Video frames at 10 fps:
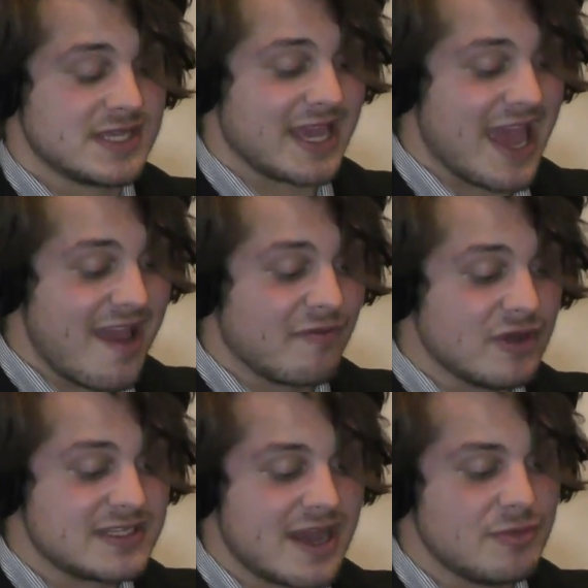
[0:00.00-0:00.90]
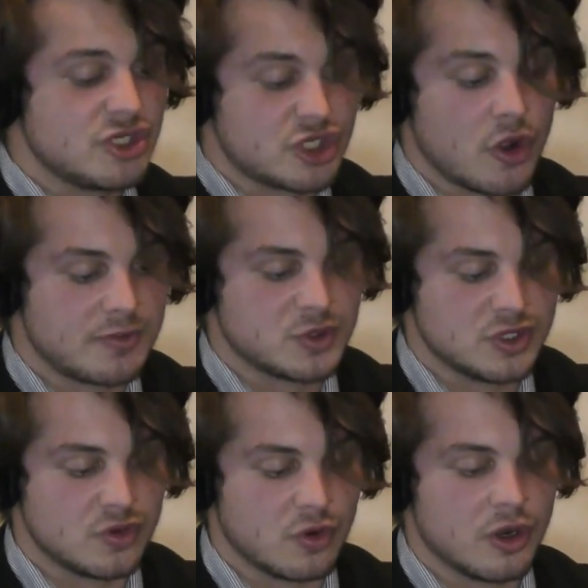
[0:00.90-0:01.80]
So it's like every time you
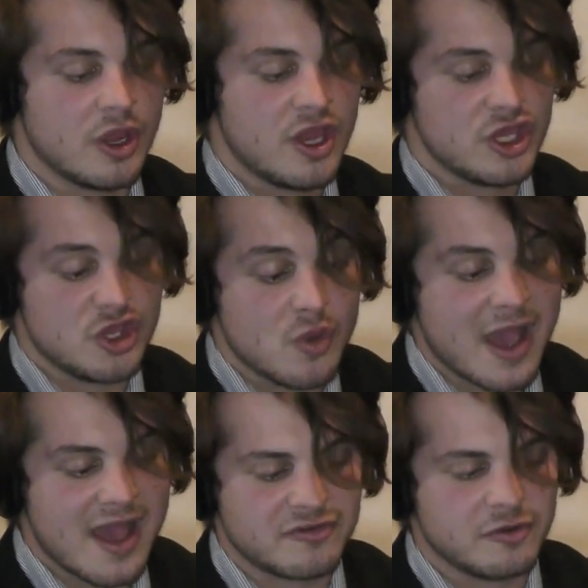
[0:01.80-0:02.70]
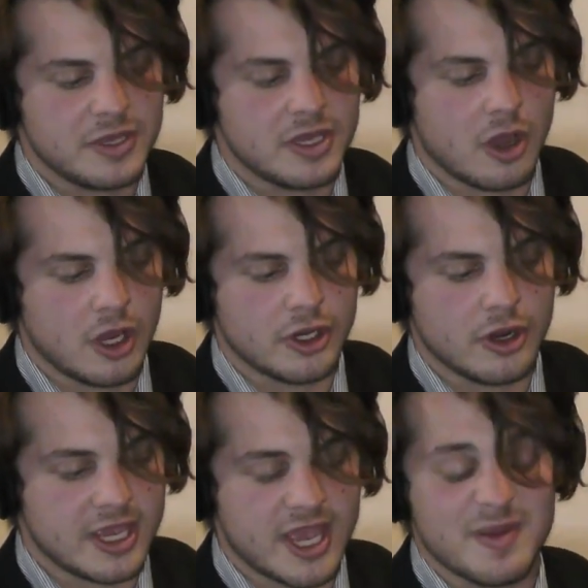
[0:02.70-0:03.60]
show up to a door, you have to be
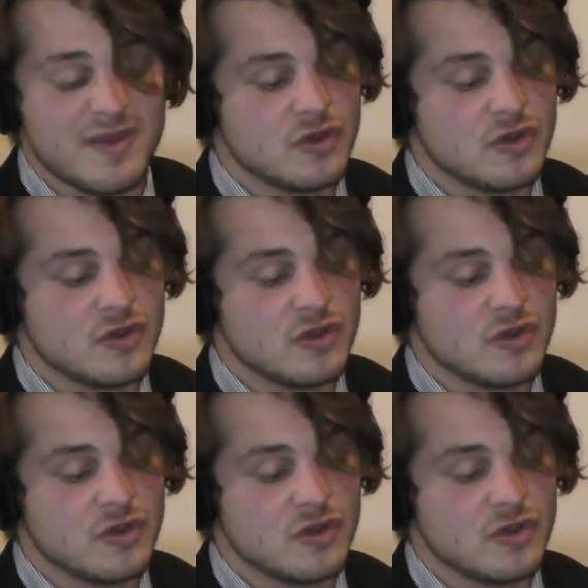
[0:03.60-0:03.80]
on your A